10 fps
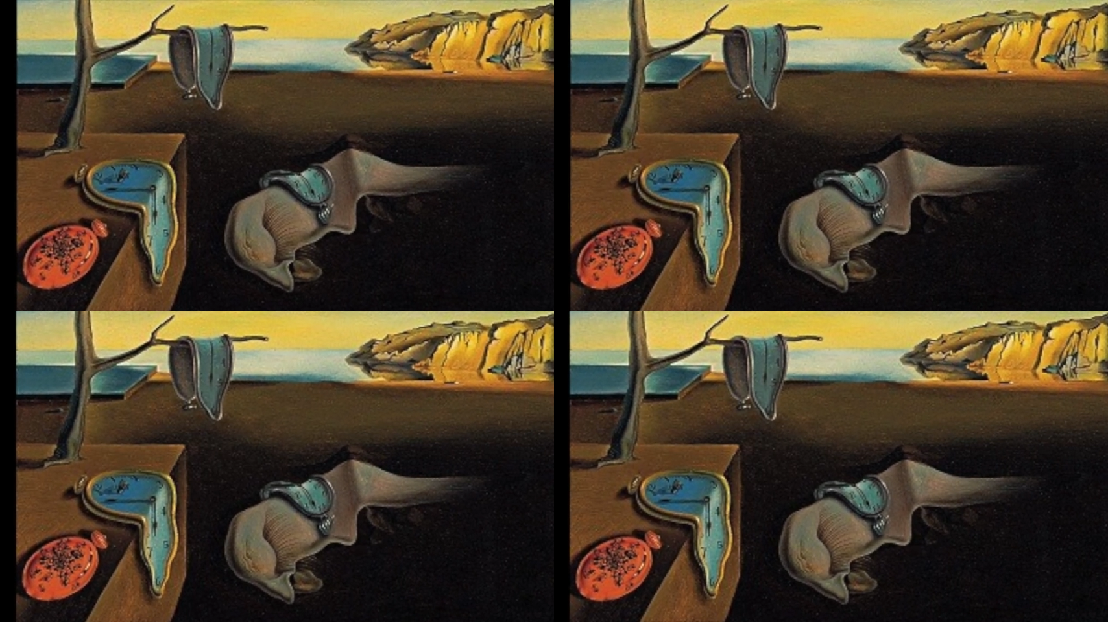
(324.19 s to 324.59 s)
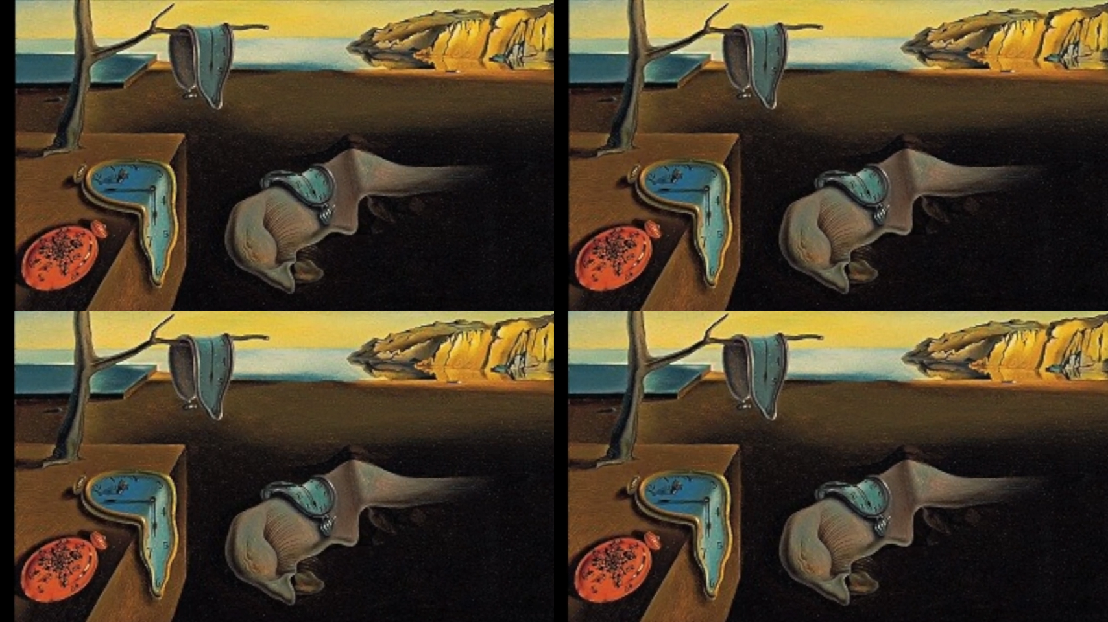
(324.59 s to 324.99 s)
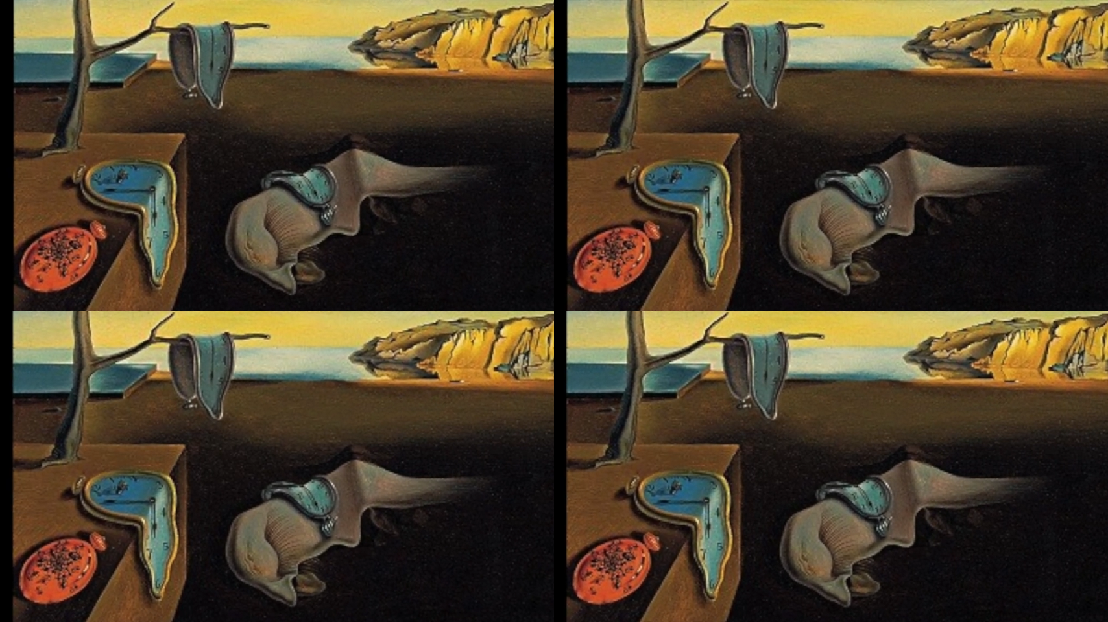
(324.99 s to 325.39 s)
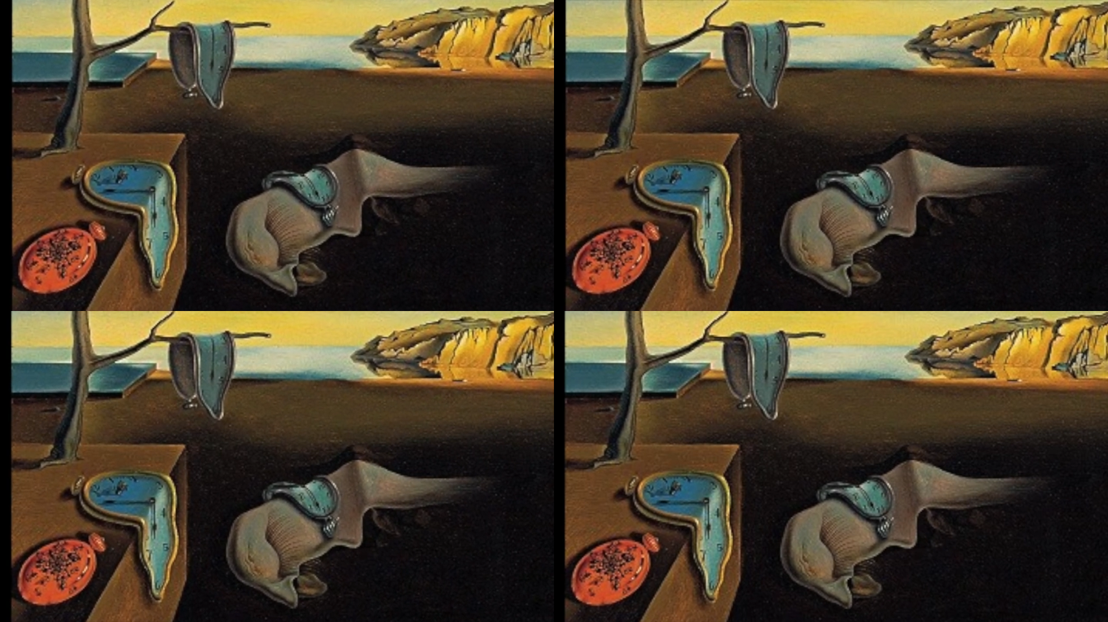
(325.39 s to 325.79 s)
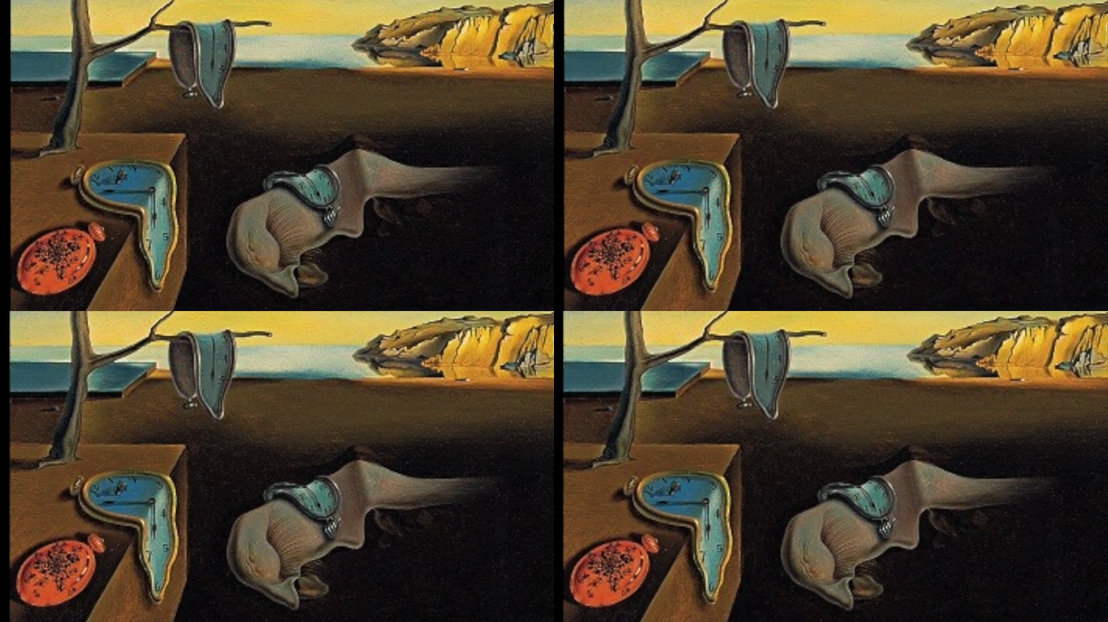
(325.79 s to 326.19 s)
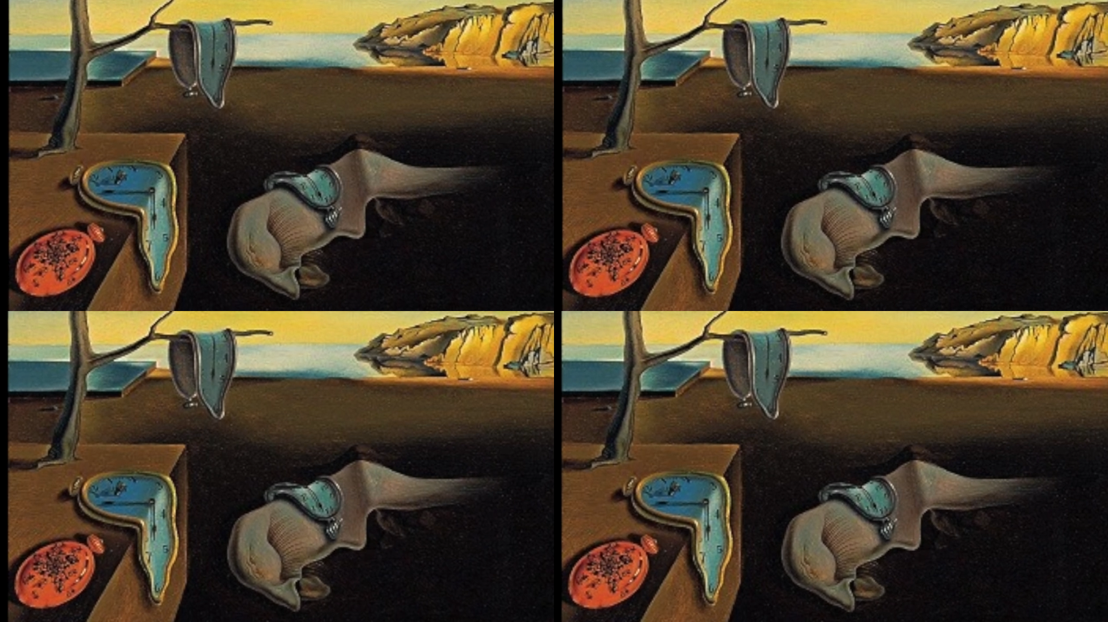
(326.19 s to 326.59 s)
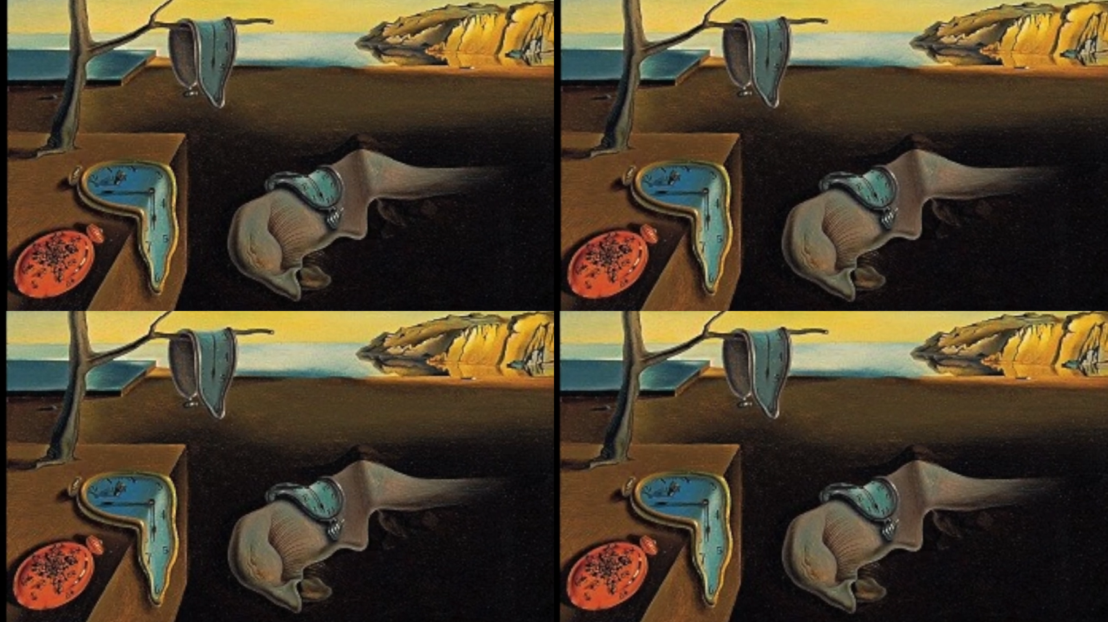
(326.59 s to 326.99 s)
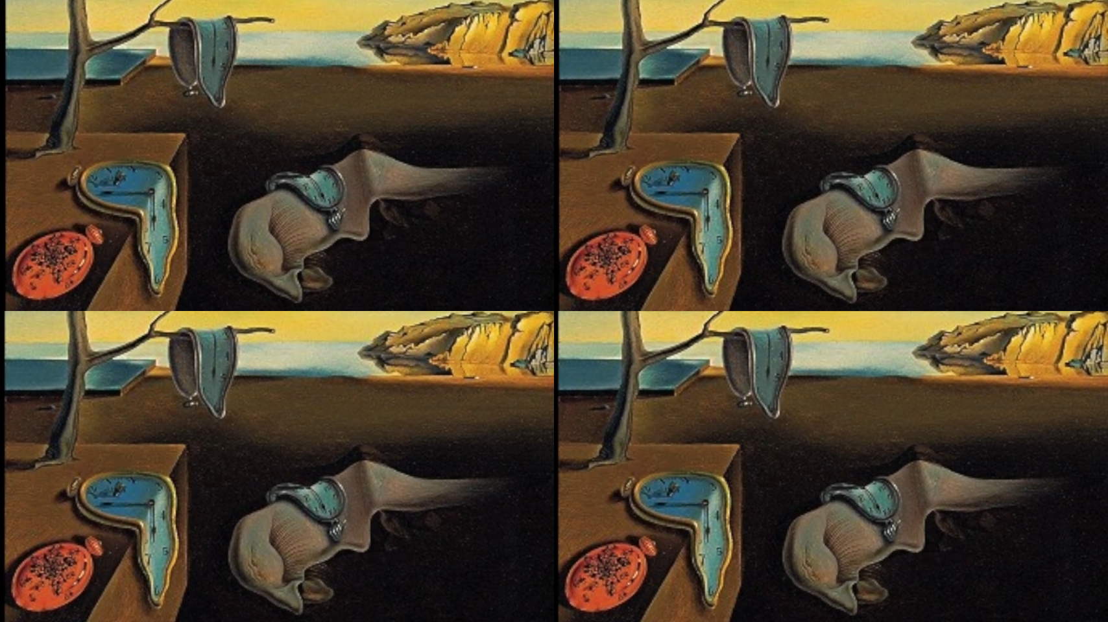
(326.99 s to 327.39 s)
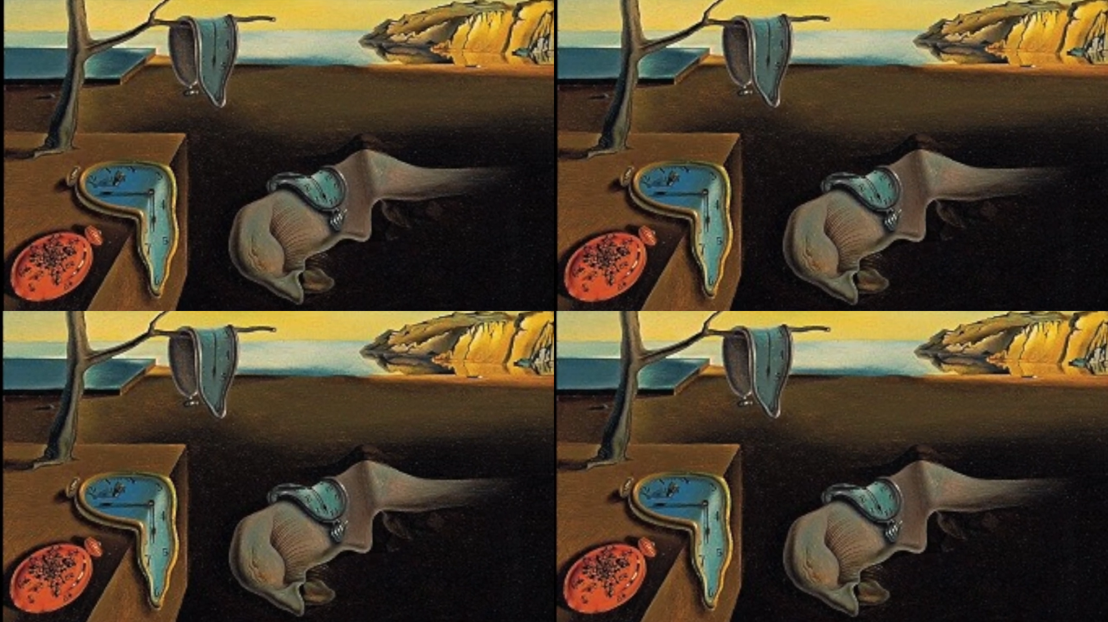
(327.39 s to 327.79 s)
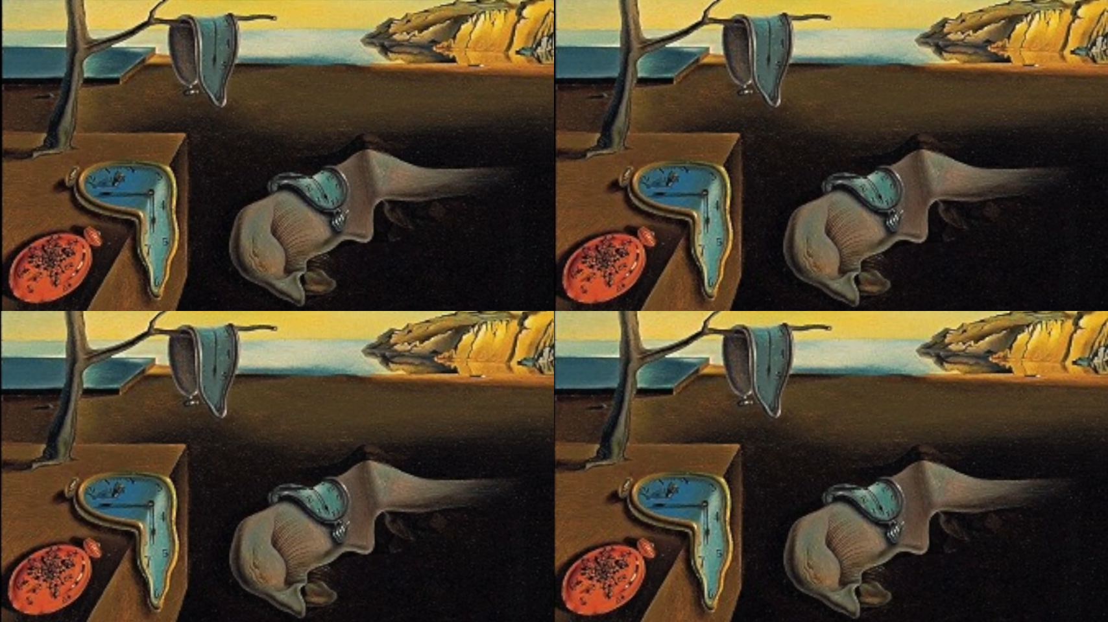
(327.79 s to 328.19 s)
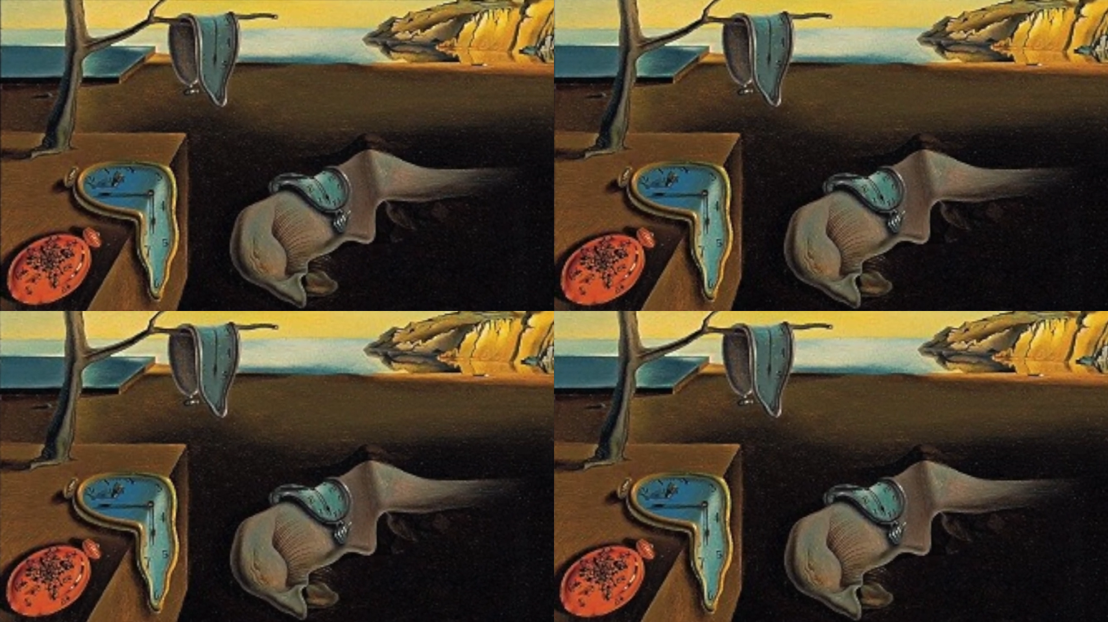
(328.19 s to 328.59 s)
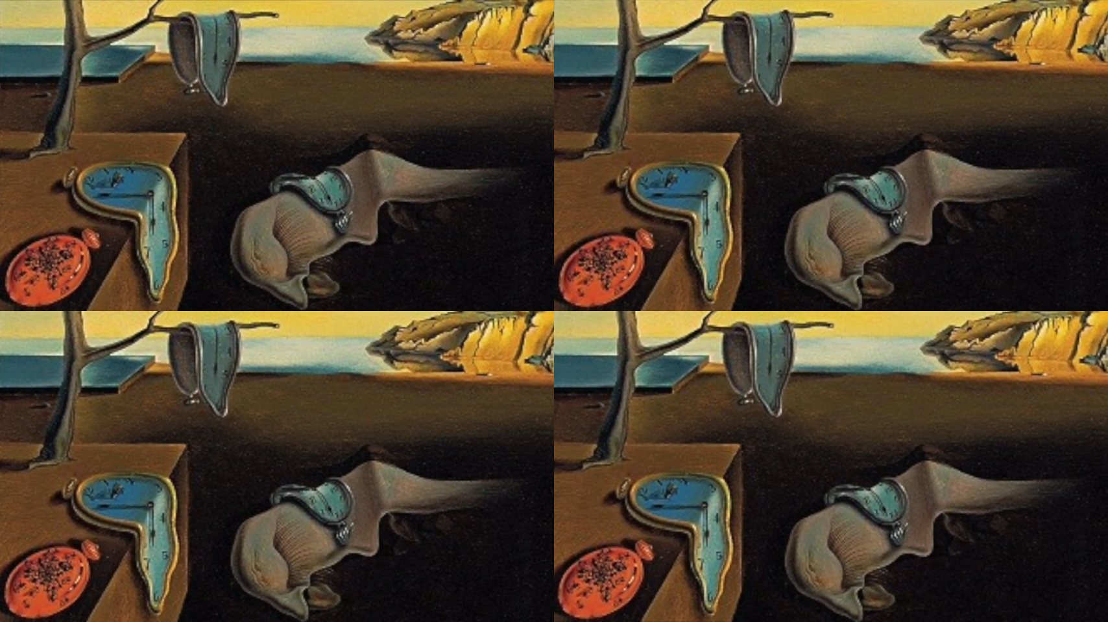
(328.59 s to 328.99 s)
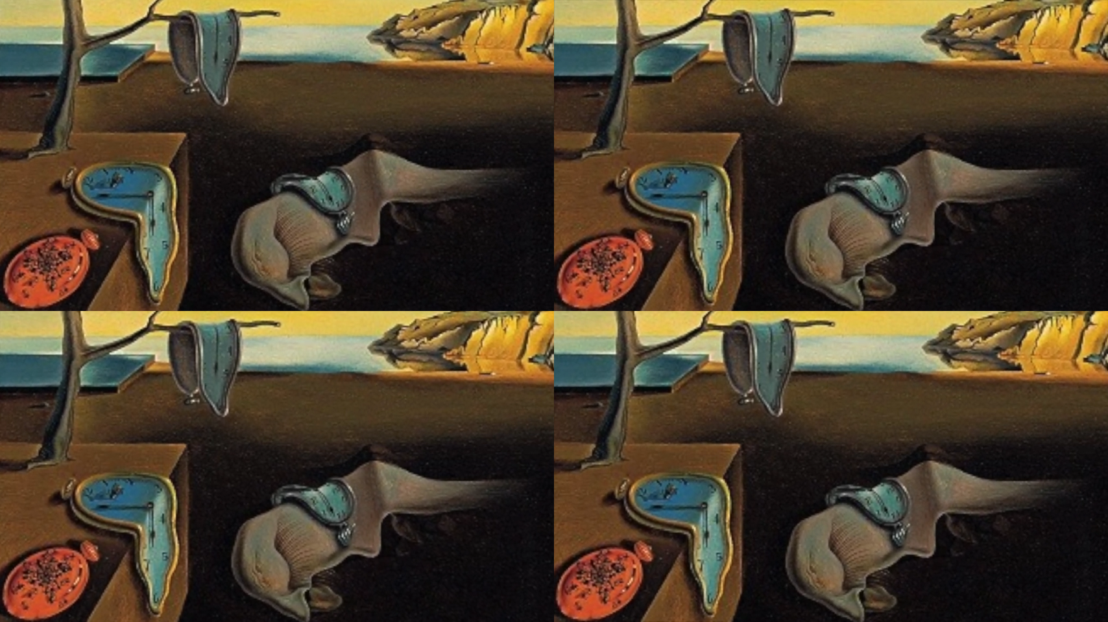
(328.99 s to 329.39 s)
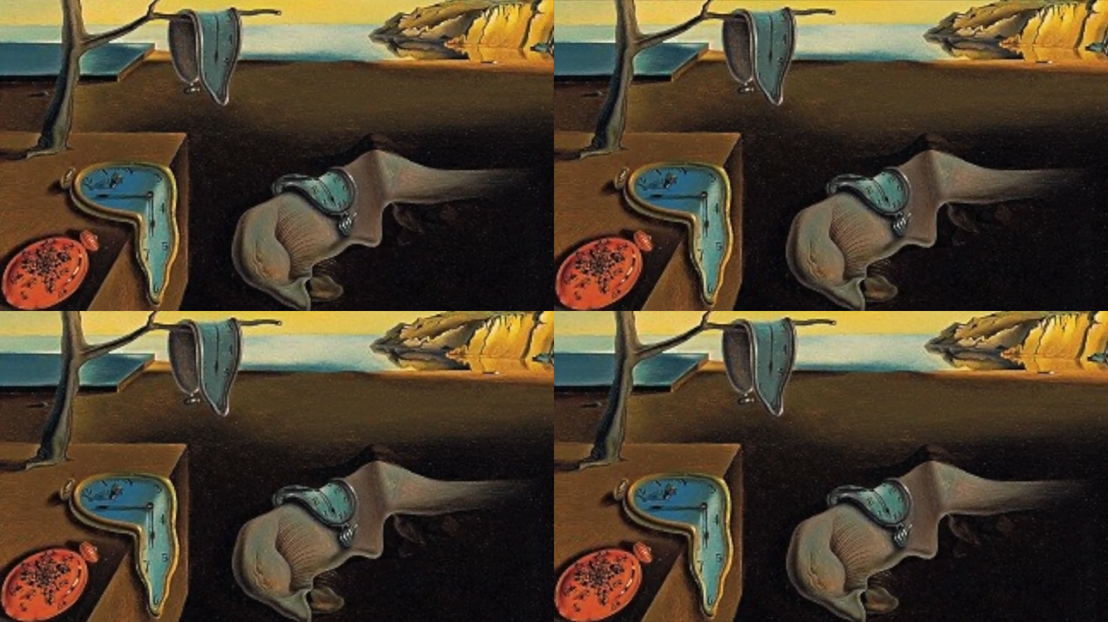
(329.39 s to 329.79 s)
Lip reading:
(no speaker visible)